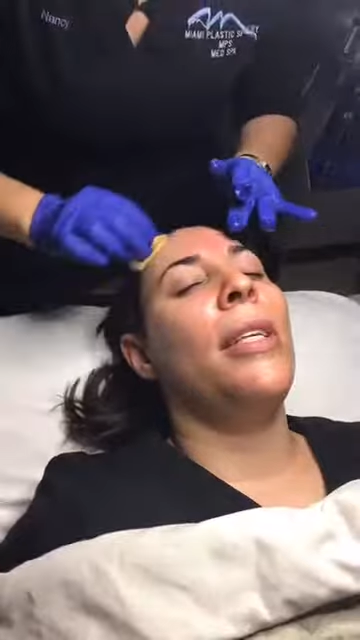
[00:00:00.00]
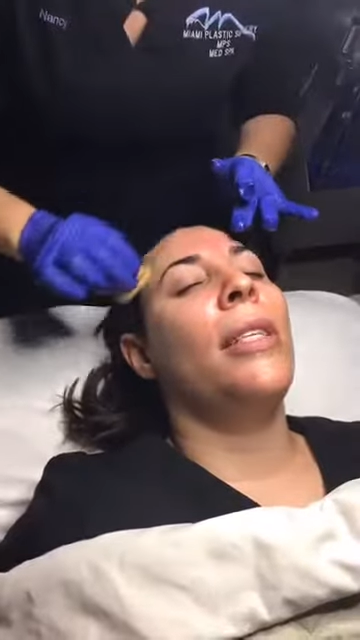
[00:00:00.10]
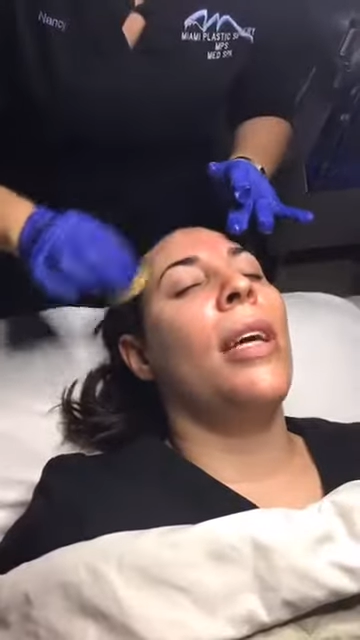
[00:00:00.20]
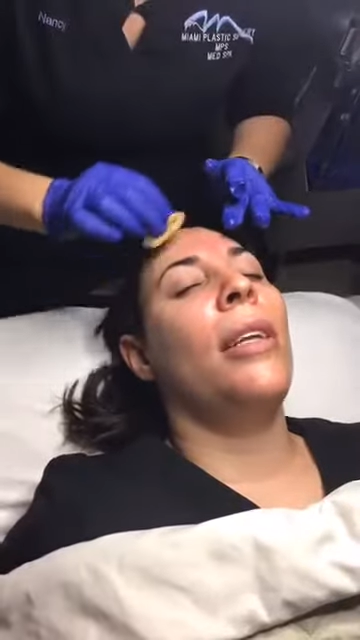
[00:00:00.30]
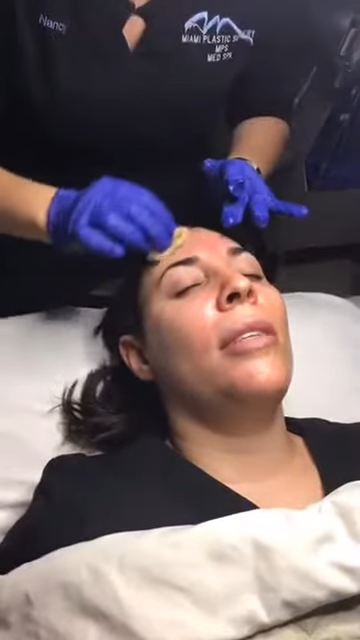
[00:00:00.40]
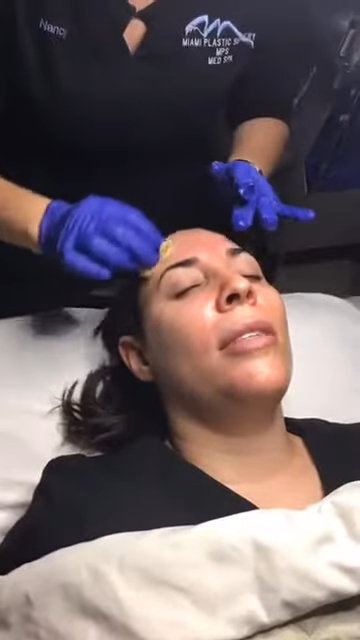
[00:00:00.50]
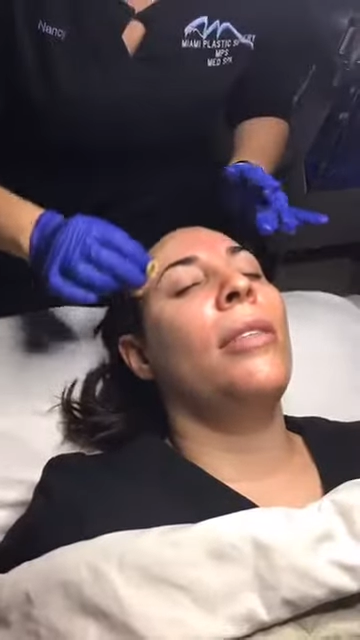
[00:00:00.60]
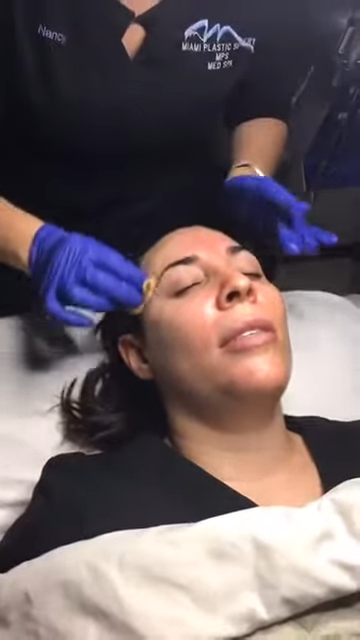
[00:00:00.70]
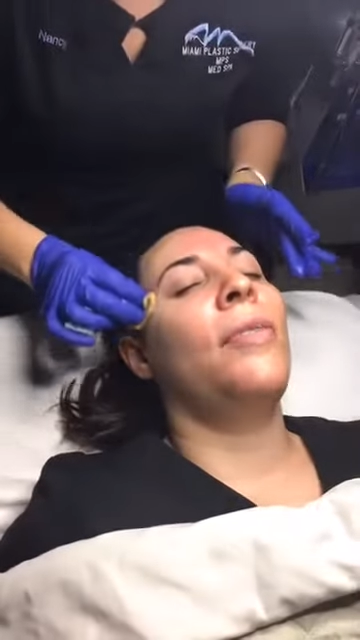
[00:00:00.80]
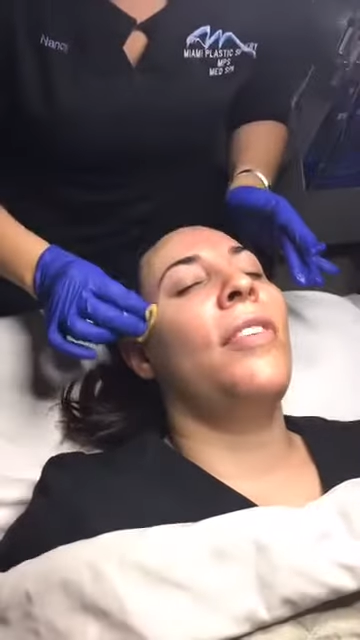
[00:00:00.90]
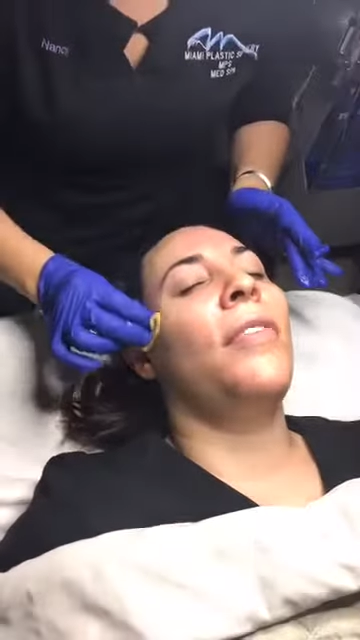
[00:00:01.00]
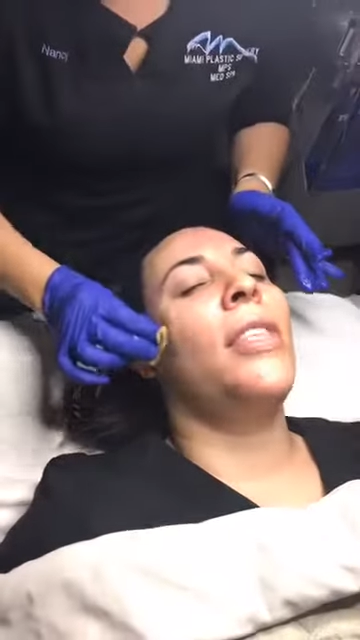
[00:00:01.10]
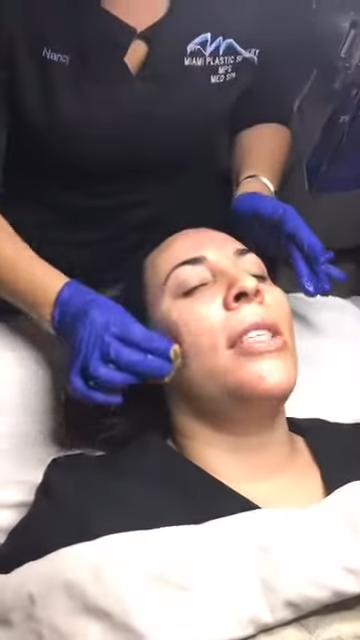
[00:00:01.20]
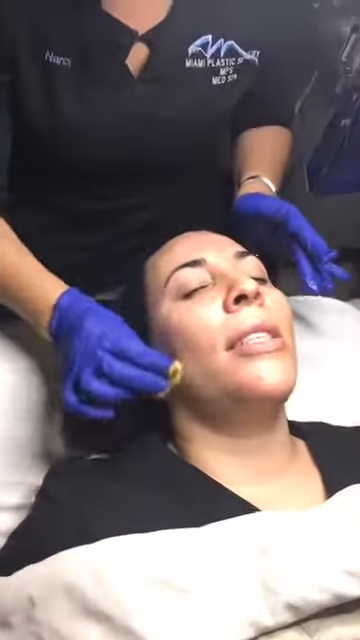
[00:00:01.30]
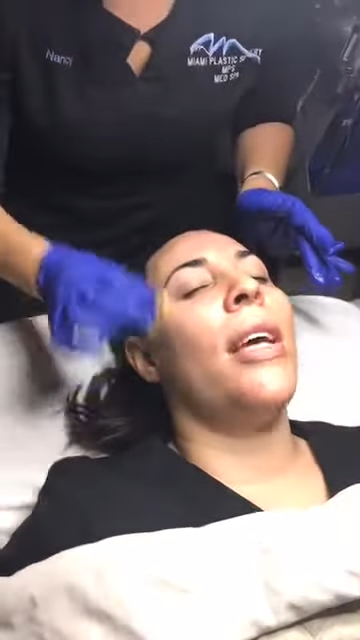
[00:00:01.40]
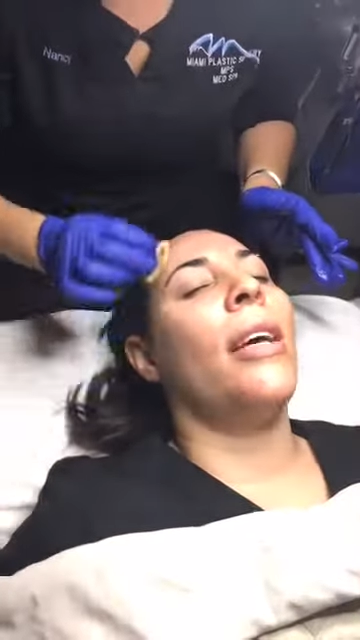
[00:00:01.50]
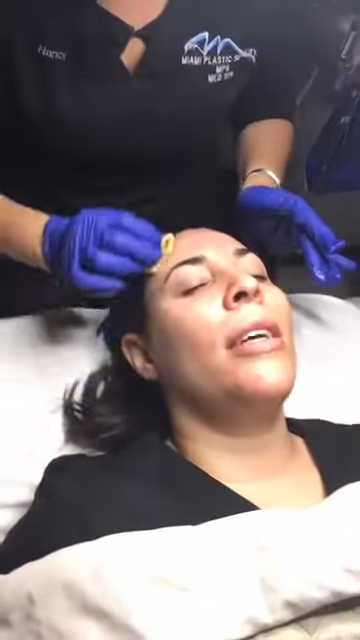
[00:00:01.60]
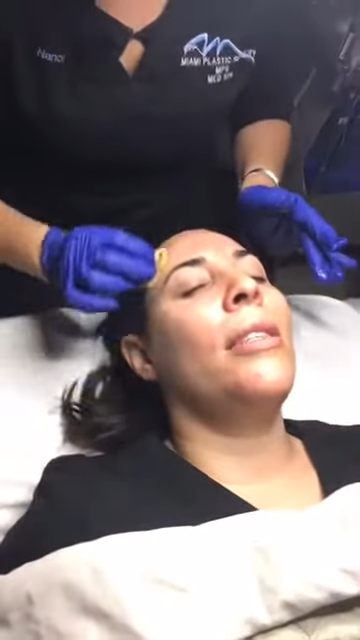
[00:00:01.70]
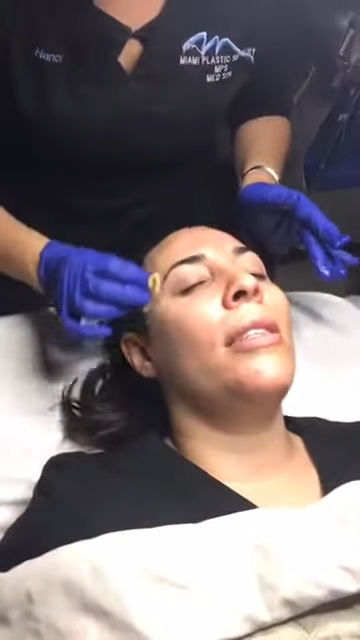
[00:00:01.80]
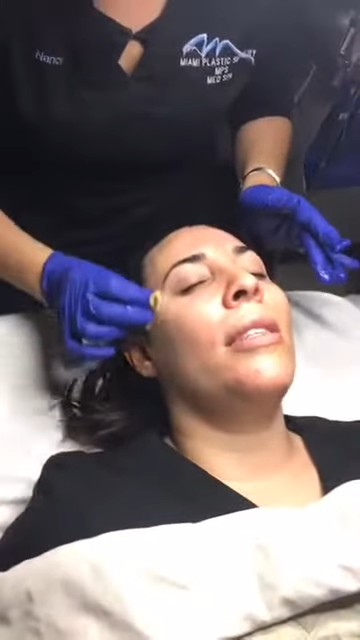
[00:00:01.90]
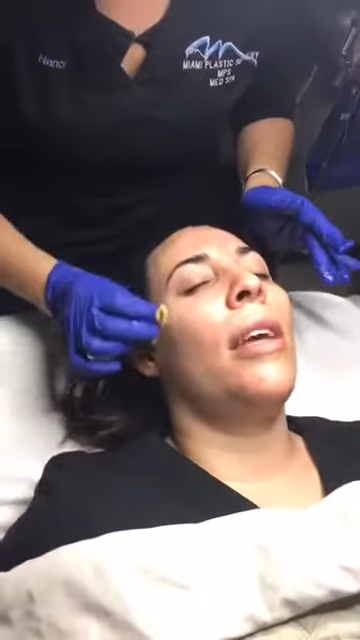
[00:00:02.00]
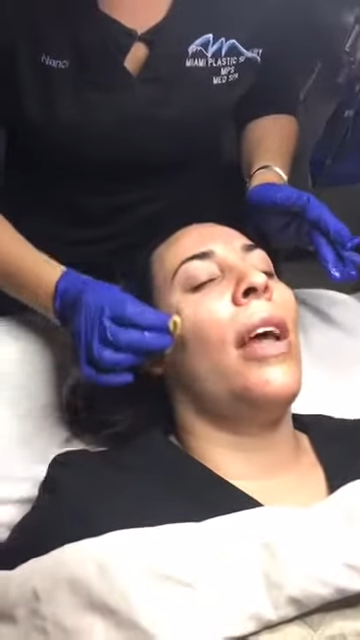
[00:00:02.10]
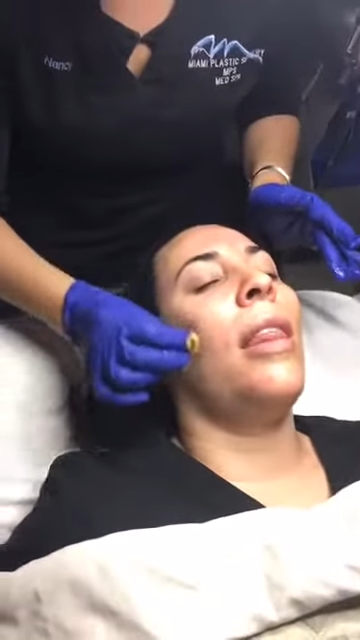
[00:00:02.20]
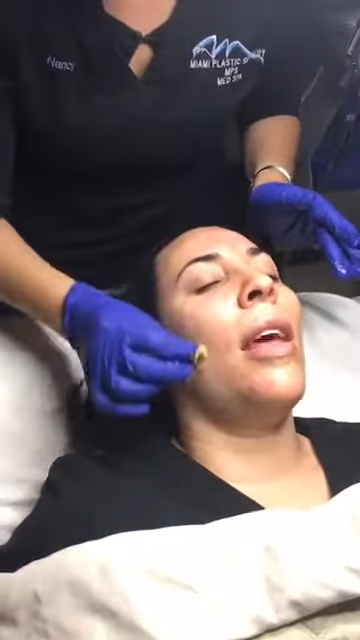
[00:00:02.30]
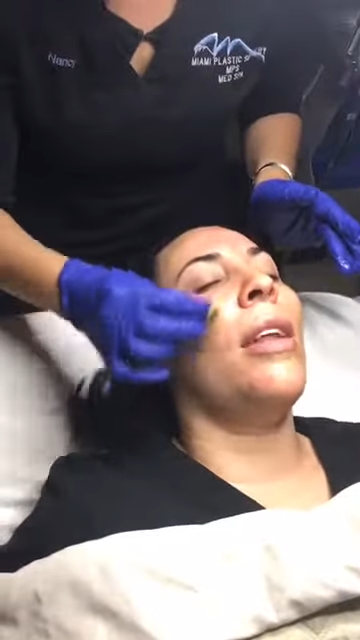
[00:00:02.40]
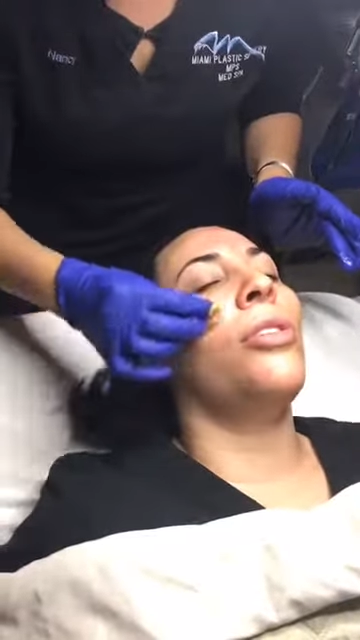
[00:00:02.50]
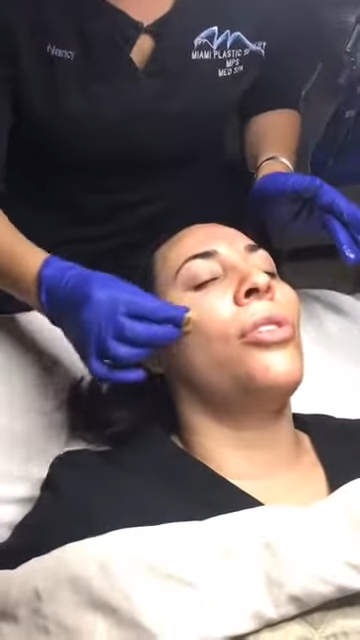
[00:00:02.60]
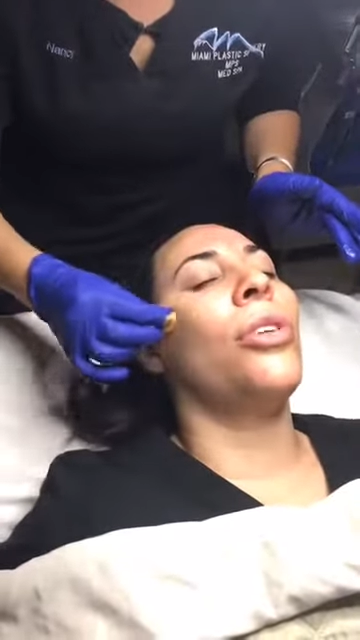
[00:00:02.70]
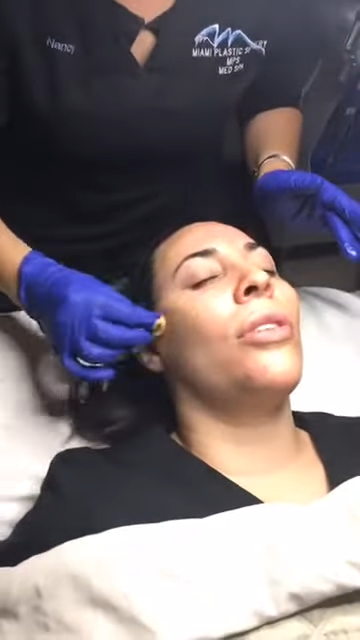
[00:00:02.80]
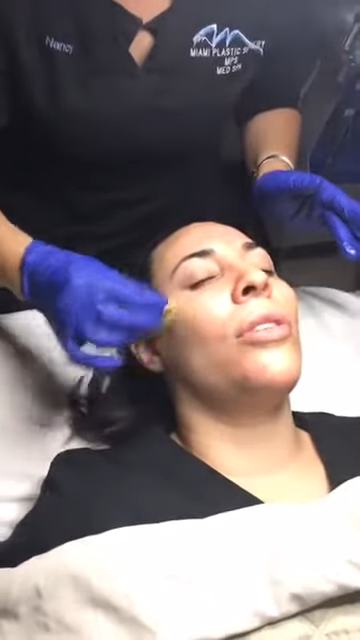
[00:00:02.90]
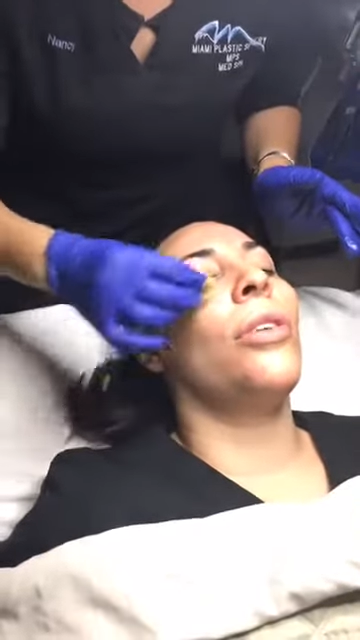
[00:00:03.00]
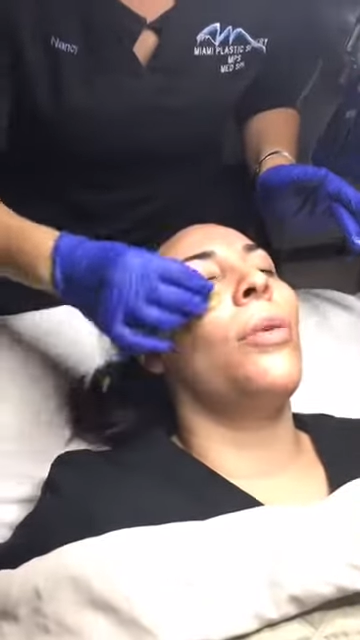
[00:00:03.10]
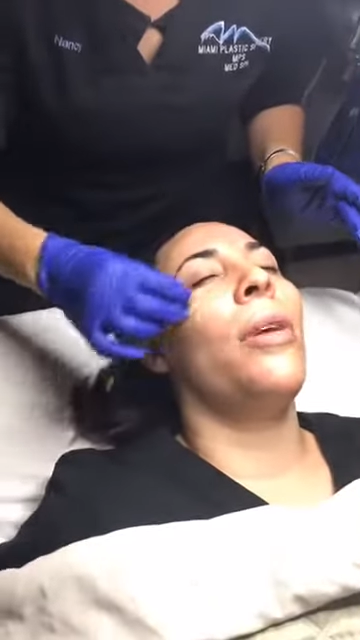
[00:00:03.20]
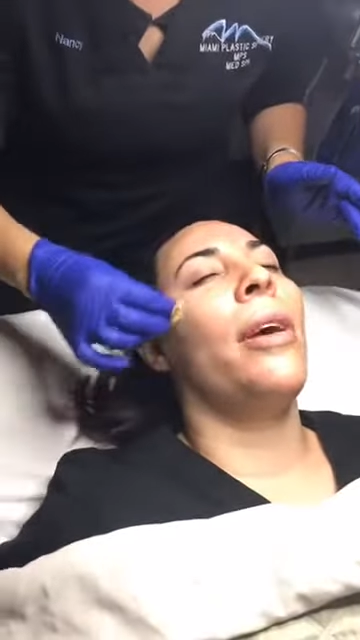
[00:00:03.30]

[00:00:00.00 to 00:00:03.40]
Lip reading: 10-15 seconds, and then it just starts to go